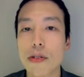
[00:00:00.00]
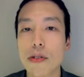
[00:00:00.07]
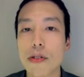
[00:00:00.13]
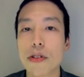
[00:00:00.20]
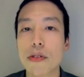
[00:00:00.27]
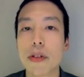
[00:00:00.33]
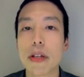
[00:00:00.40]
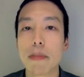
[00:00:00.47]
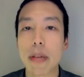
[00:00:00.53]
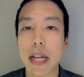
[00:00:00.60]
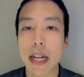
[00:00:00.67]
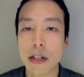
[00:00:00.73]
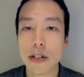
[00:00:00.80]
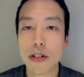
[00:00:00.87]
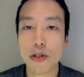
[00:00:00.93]
due to
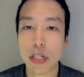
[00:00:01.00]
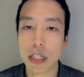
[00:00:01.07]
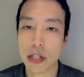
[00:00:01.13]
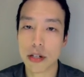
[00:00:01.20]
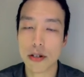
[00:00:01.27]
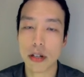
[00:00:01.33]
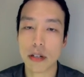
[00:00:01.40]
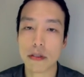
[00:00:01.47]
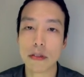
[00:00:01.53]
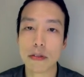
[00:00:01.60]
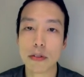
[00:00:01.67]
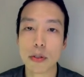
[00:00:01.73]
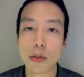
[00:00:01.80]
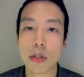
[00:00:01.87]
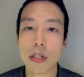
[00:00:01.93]
impaired drainage of the
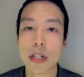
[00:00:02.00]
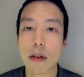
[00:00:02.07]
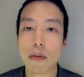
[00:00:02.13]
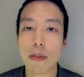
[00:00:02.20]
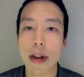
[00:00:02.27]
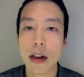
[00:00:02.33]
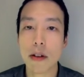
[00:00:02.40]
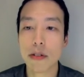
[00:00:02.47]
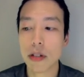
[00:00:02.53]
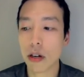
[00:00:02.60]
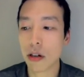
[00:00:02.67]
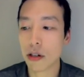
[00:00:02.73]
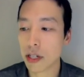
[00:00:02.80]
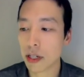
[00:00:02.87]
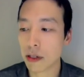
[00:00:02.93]
fluid around
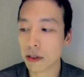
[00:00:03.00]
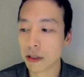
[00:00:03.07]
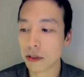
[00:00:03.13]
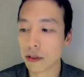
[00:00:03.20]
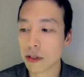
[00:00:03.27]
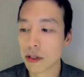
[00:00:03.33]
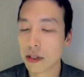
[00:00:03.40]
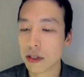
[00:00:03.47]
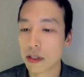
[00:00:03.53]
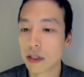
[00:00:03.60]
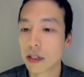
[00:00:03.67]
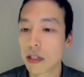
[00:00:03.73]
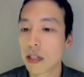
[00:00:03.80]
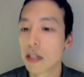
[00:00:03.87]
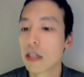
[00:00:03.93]
arterioles,
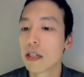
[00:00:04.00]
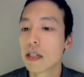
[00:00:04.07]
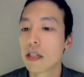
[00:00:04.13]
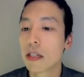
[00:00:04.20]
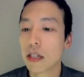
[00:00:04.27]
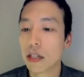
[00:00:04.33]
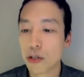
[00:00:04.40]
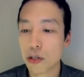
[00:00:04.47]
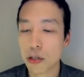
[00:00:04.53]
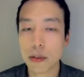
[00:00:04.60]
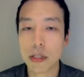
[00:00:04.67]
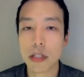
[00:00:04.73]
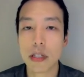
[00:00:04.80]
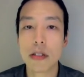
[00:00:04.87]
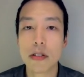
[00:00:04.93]

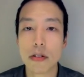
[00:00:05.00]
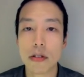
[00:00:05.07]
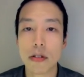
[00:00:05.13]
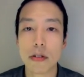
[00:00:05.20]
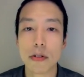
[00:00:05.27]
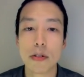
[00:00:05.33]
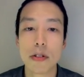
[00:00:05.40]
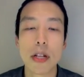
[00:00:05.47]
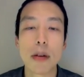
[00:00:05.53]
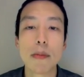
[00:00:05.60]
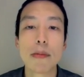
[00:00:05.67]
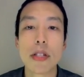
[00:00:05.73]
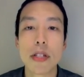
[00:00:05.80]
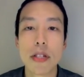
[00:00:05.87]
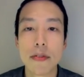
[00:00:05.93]
attributed to
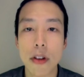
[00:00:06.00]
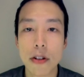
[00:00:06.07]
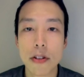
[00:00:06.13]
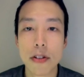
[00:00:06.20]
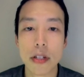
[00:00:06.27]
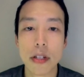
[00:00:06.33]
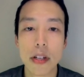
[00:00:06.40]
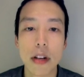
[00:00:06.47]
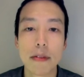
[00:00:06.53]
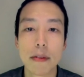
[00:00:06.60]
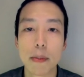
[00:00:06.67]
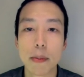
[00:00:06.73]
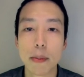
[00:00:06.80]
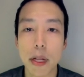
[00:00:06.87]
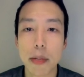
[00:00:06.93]
some dysfunction of
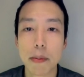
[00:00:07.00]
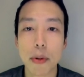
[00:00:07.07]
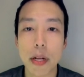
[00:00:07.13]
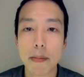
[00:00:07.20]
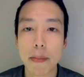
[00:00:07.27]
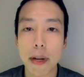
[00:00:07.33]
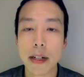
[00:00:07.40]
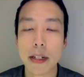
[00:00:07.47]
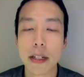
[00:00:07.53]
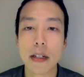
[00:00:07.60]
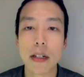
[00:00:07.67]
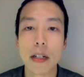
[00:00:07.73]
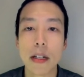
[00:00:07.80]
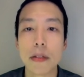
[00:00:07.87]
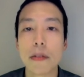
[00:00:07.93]
the blood-brain
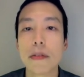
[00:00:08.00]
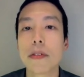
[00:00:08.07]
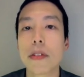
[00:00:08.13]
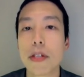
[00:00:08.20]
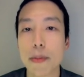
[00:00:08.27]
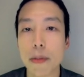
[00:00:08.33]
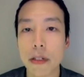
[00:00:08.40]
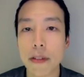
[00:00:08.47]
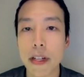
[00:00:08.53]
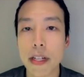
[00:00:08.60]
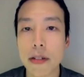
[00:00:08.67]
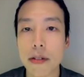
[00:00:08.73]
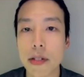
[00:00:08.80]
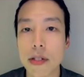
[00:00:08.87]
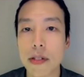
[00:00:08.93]
barrier of the small
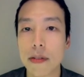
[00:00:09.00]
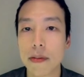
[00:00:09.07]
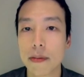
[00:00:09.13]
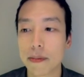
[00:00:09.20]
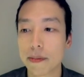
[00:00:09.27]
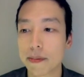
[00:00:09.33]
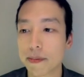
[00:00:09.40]
vessels.